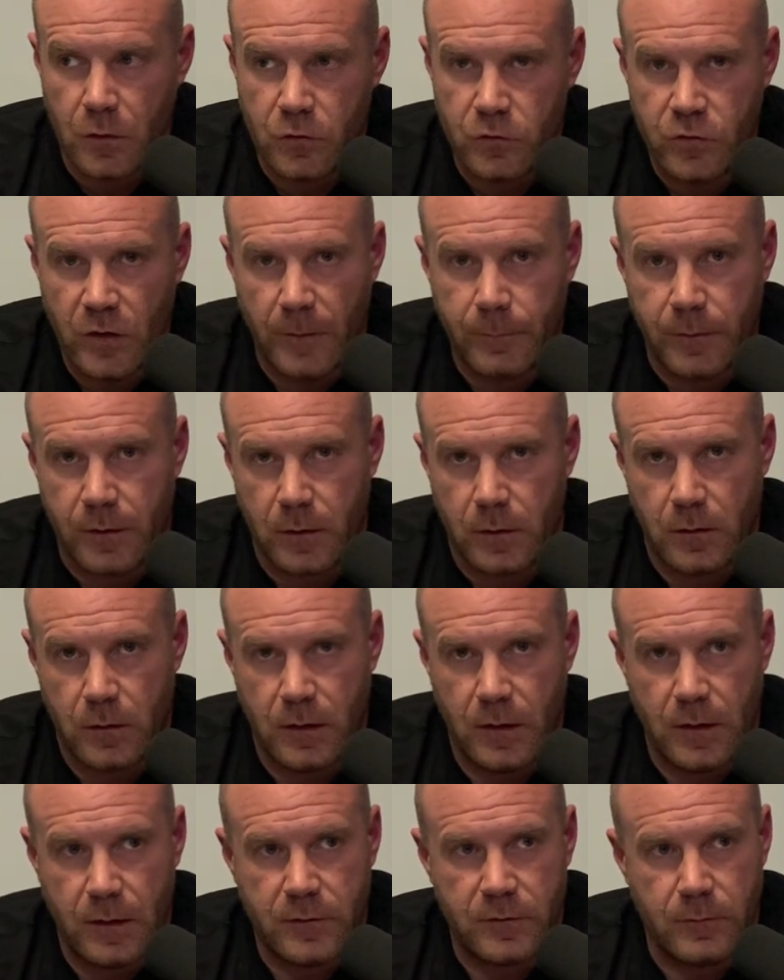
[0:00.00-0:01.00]
jumping
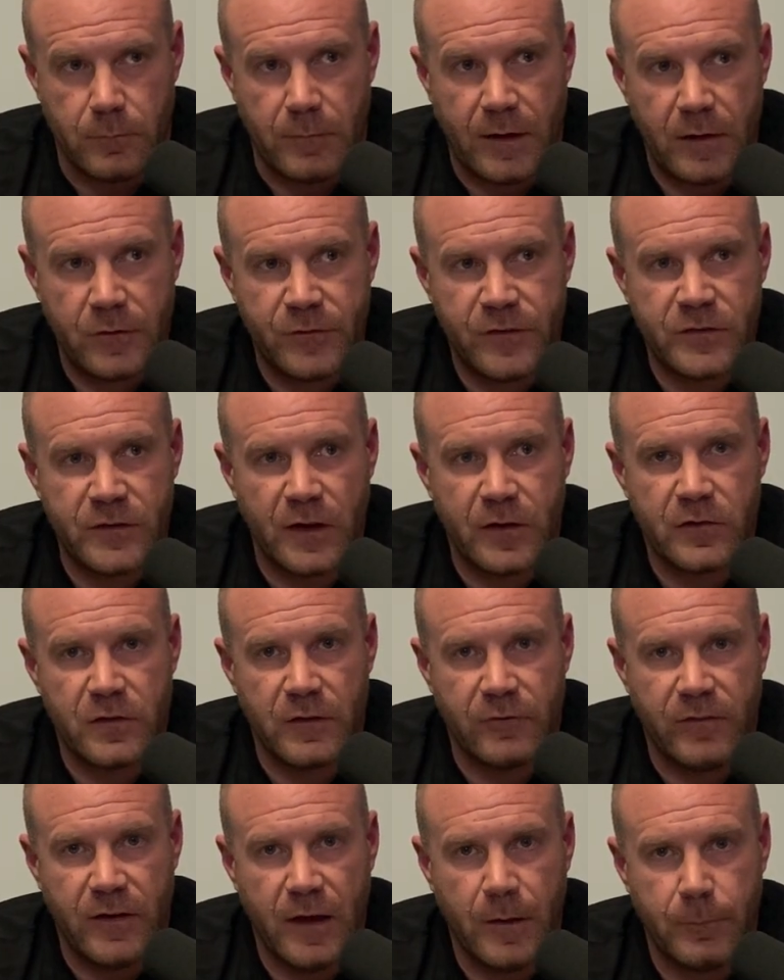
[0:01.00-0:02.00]
is a manifestation
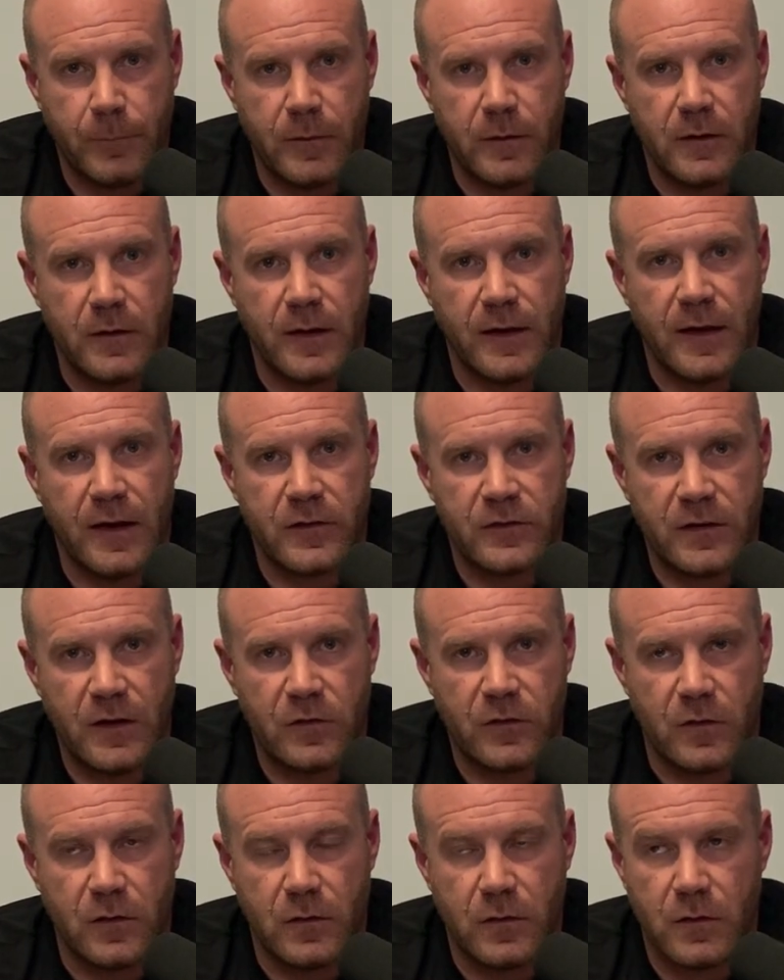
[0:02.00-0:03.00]
of hip
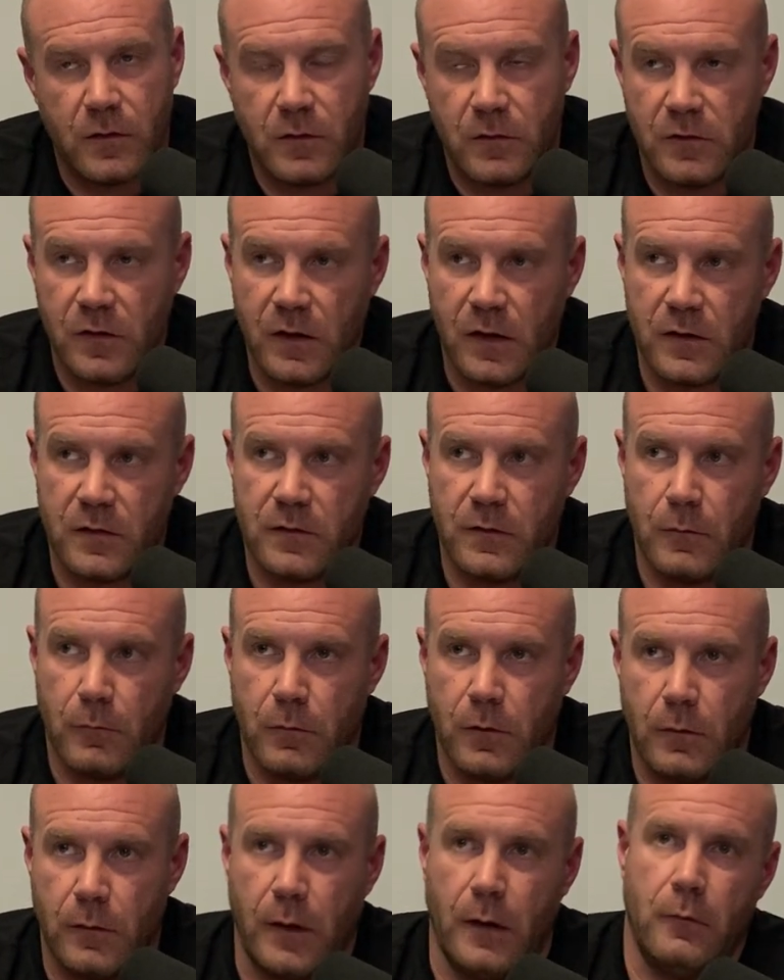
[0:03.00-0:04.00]
extension. Shit, so
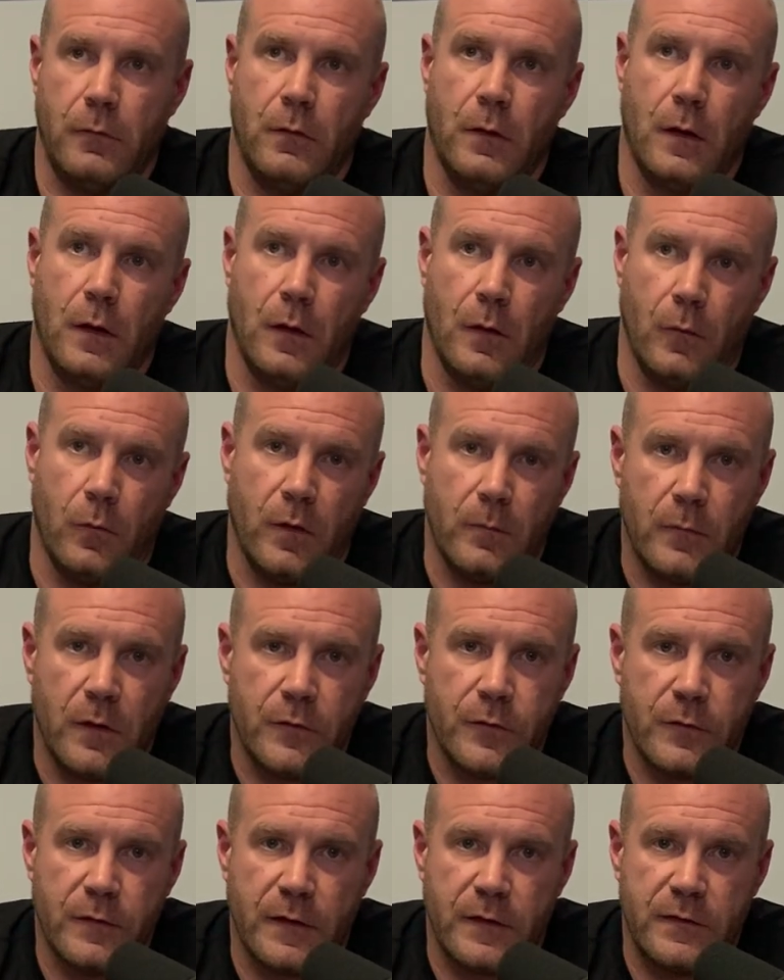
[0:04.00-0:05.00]
okay, what
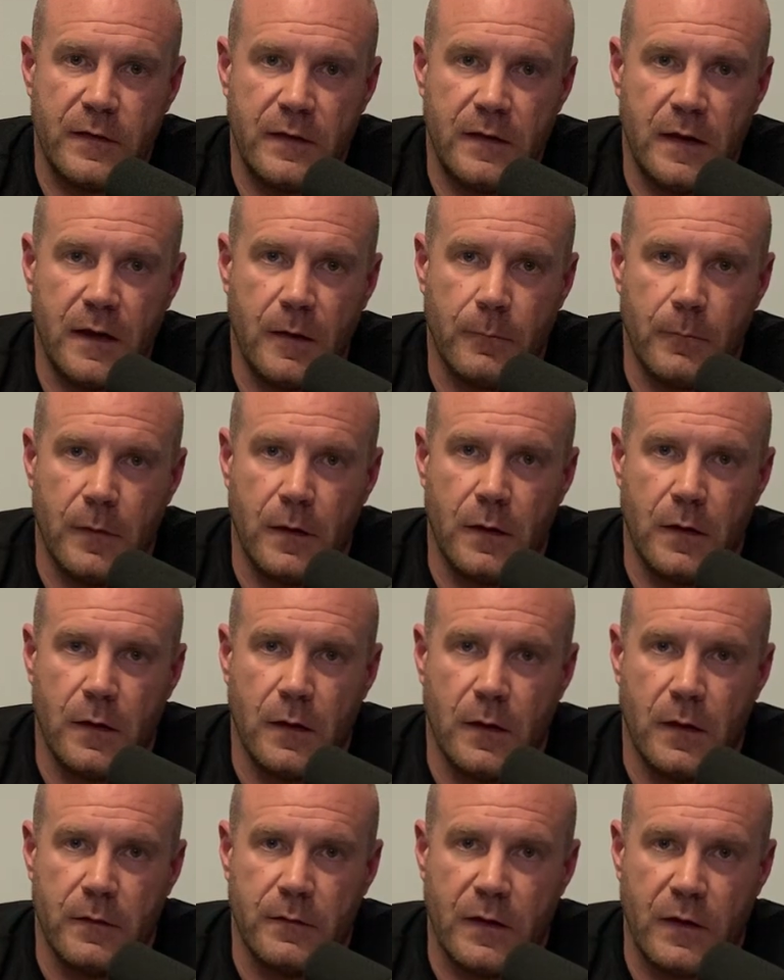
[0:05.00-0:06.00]
muscles extend hip?
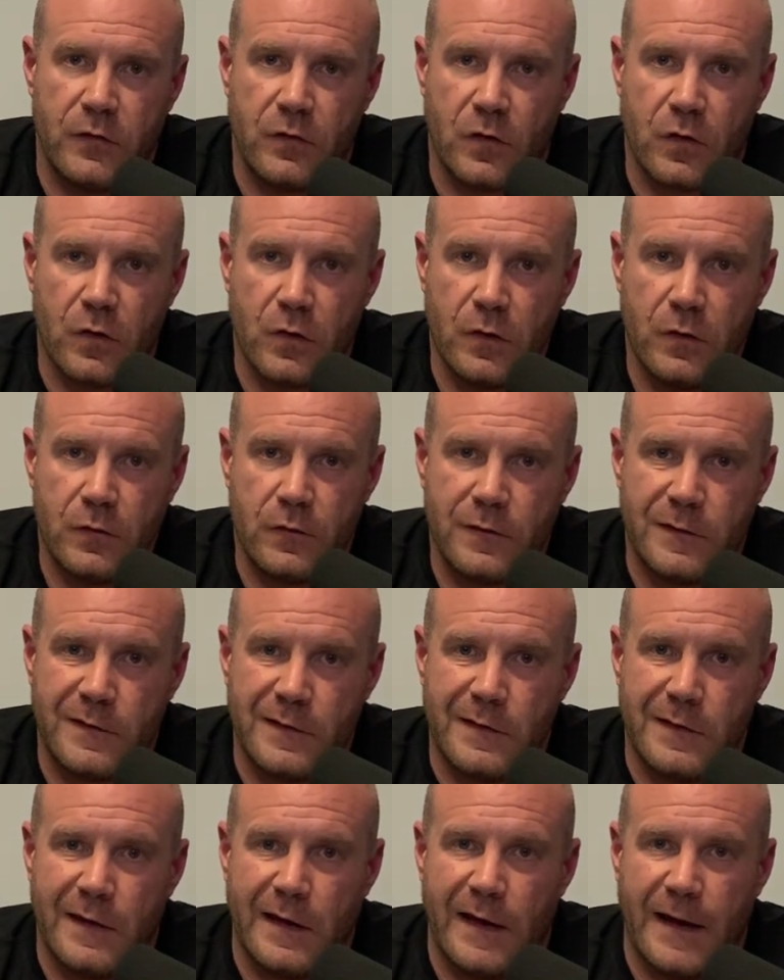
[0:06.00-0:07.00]
That's your
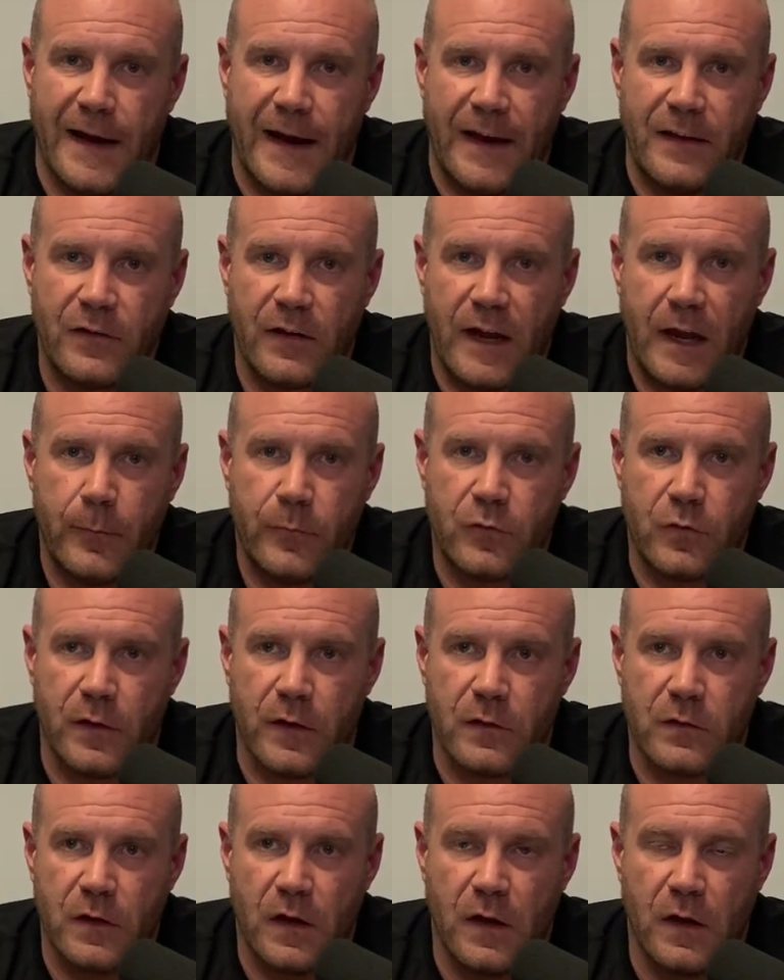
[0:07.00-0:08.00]
glutes and your
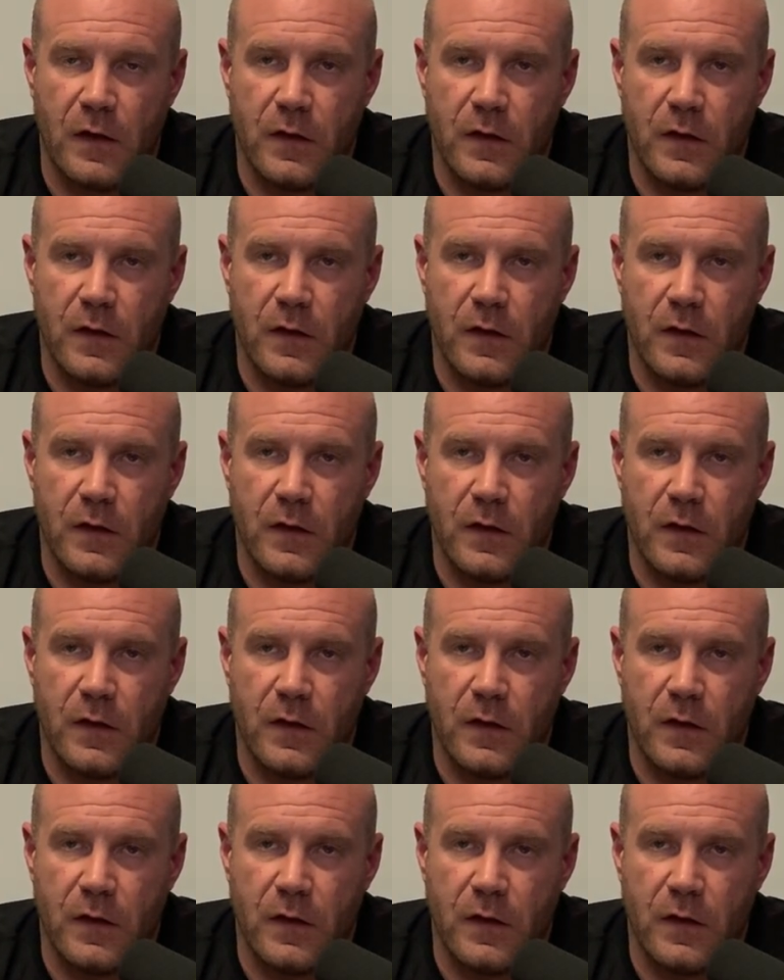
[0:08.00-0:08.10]
hamstrings.